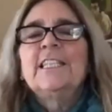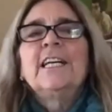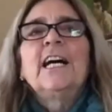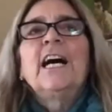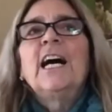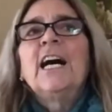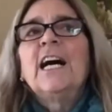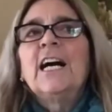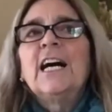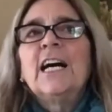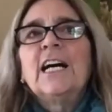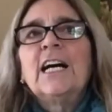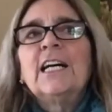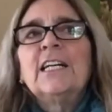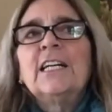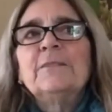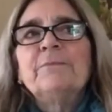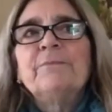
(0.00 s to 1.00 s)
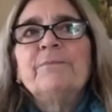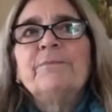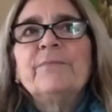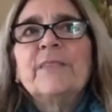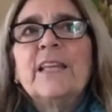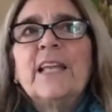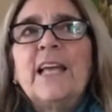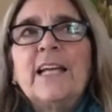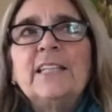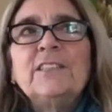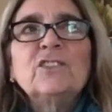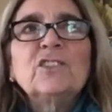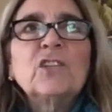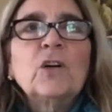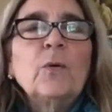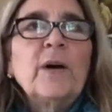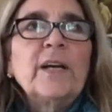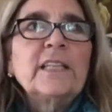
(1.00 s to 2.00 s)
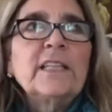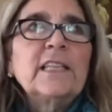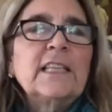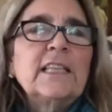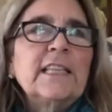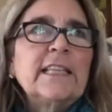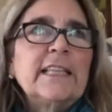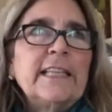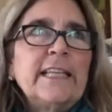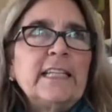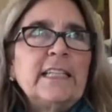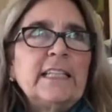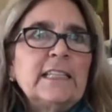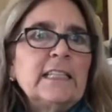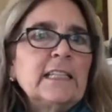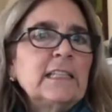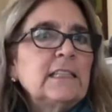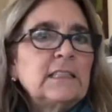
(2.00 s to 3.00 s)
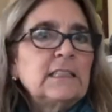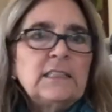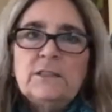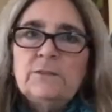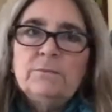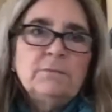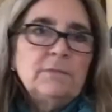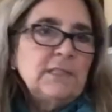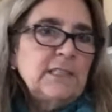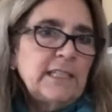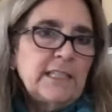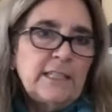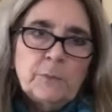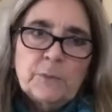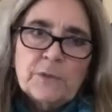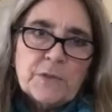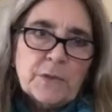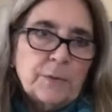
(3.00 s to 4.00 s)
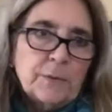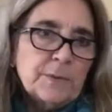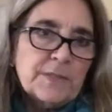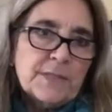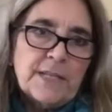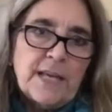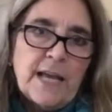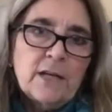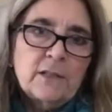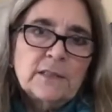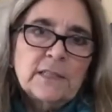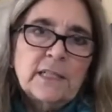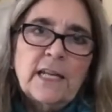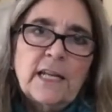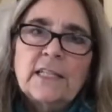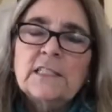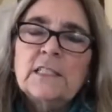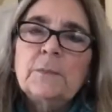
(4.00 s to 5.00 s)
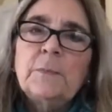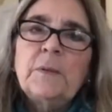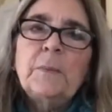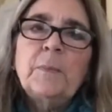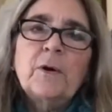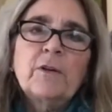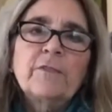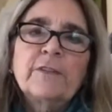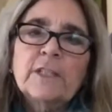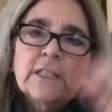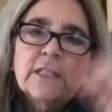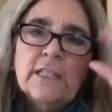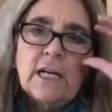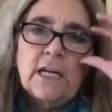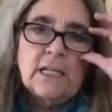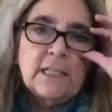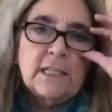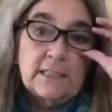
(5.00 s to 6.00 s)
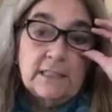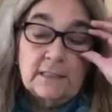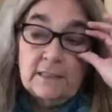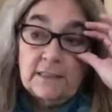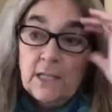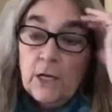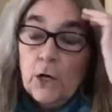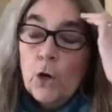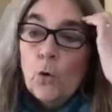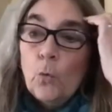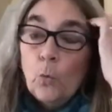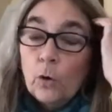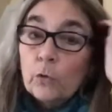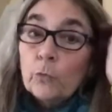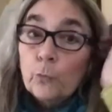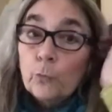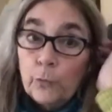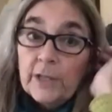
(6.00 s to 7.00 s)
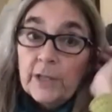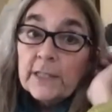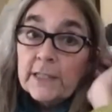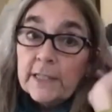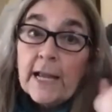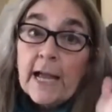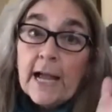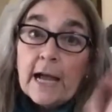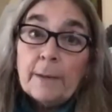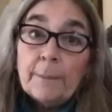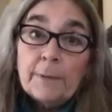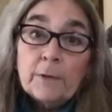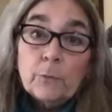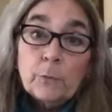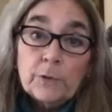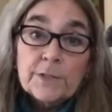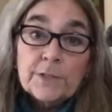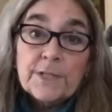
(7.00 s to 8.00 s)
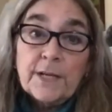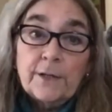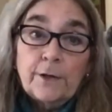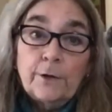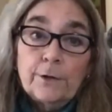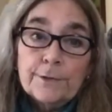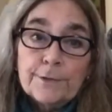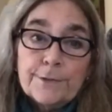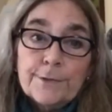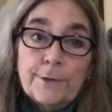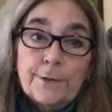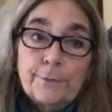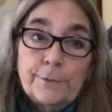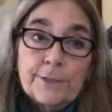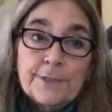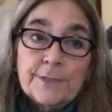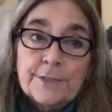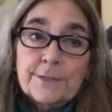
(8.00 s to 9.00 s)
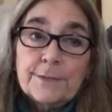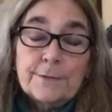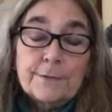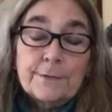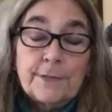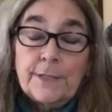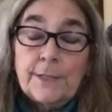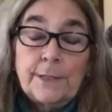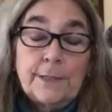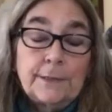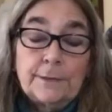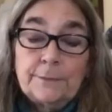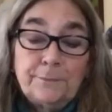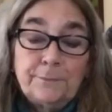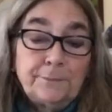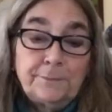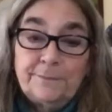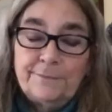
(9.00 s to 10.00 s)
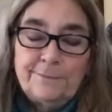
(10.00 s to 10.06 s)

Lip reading: And so I think that knitting was always an outlet. And to be perfectly honest, what really happened was I also was, I'm